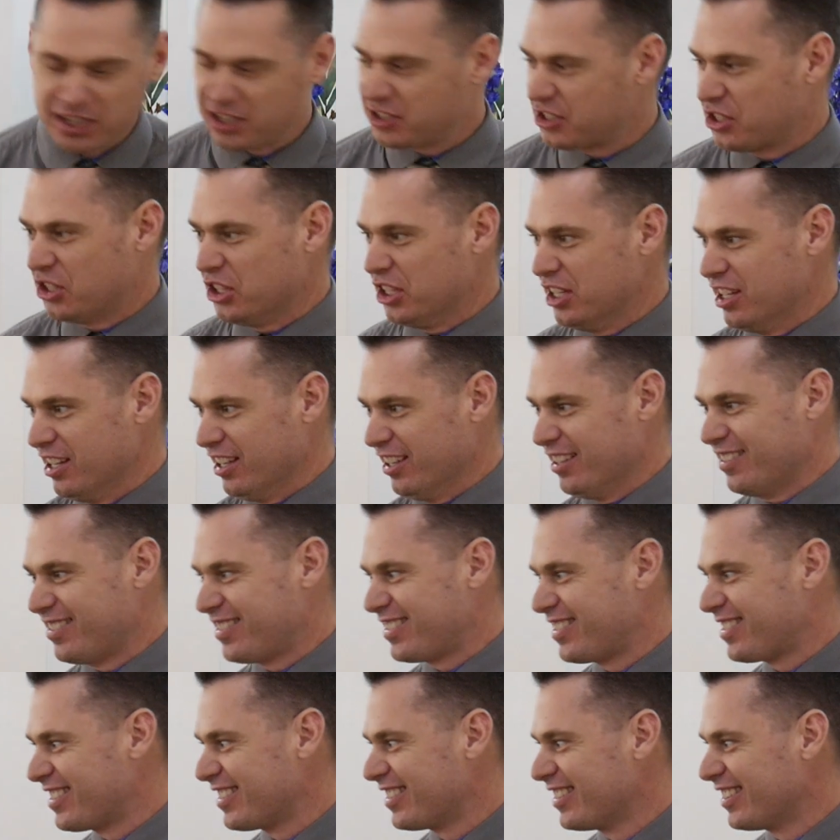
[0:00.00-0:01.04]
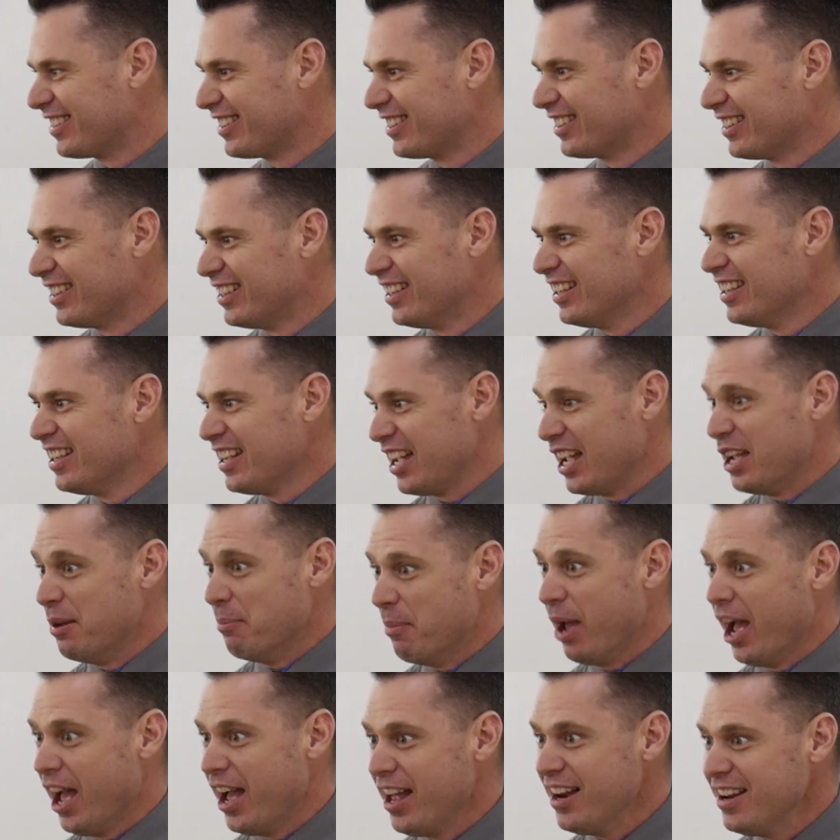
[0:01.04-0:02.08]
his goodness?
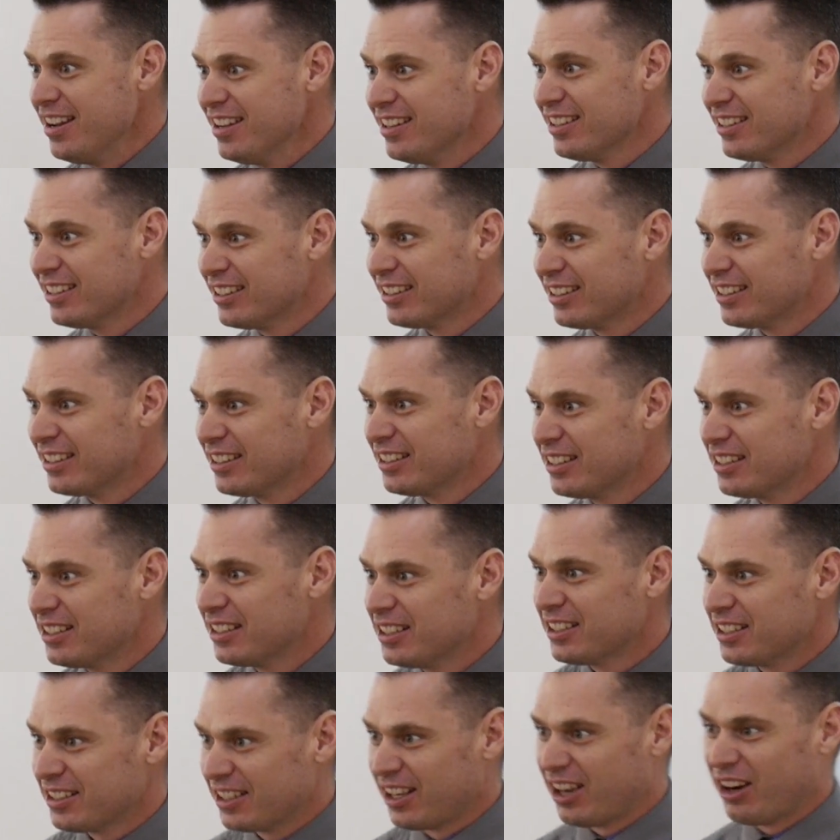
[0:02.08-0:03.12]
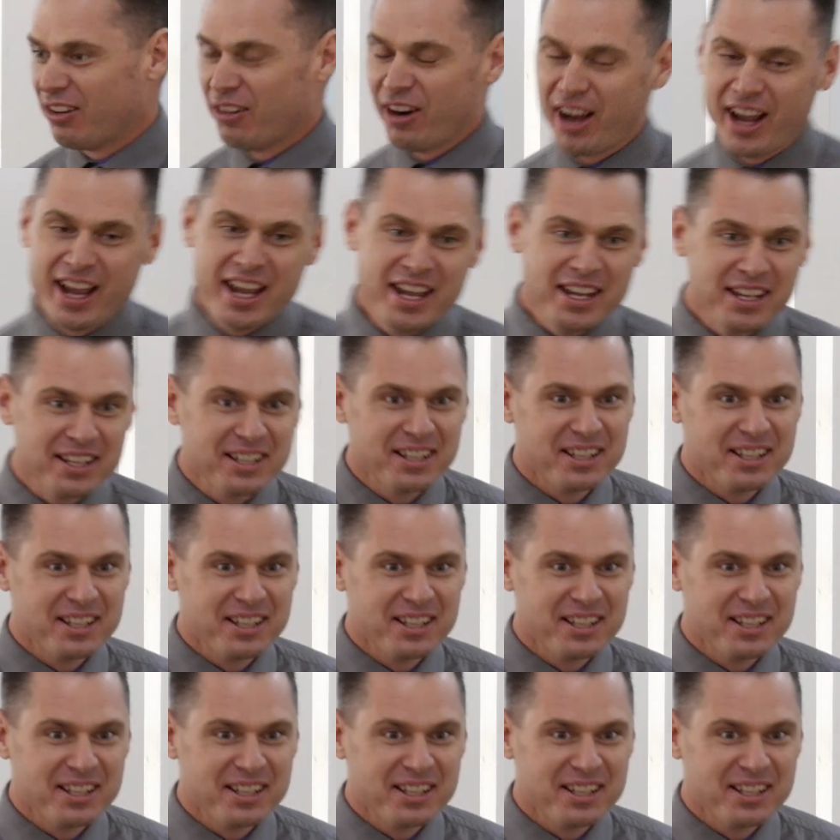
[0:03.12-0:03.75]
Amen? All right?